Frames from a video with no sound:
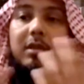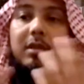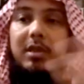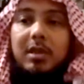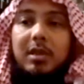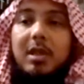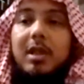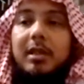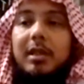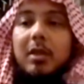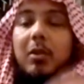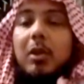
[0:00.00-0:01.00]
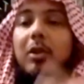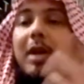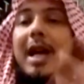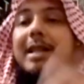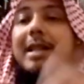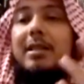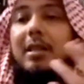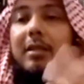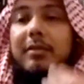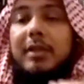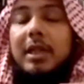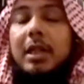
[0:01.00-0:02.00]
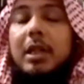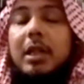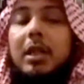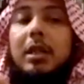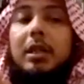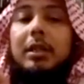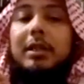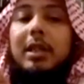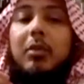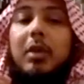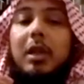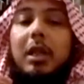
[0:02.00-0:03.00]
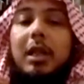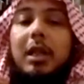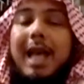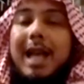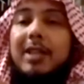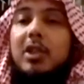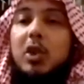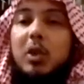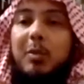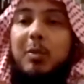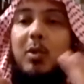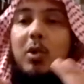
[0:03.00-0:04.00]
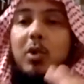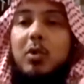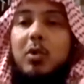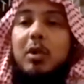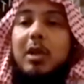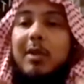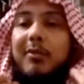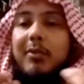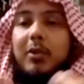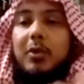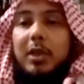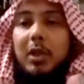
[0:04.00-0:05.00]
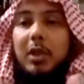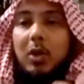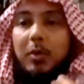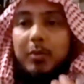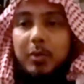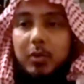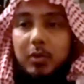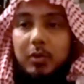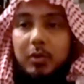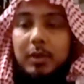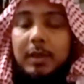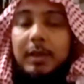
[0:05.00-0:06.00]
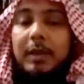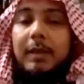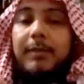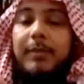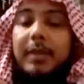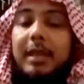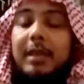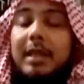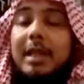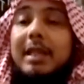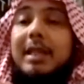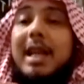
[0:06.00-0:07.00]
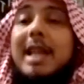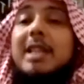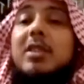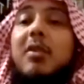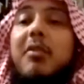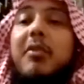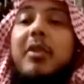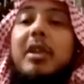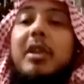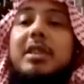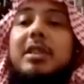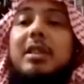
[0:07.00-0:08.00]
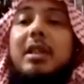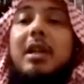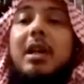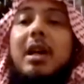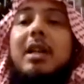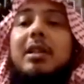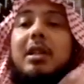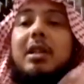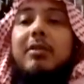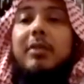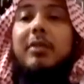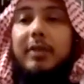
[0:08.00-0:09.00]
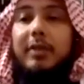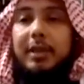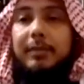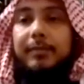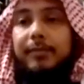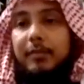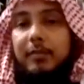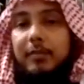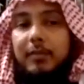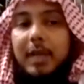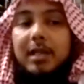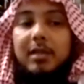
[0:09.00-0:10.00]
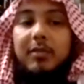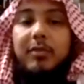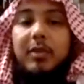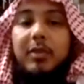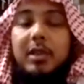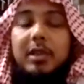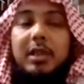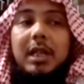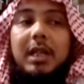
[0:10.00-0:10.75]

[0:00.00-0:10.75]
slander, will not add stuff. They will actually support you and comfort you and help you. Then that is the first uncovering. That is the first